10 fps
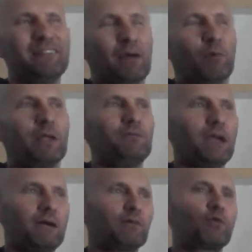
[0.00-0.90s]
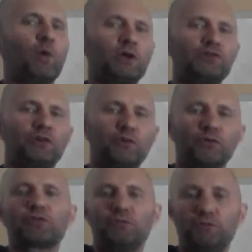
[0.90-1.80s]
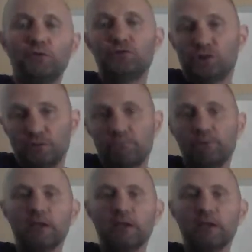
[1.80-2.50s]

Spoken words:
That way, if you have a question or there's confusion,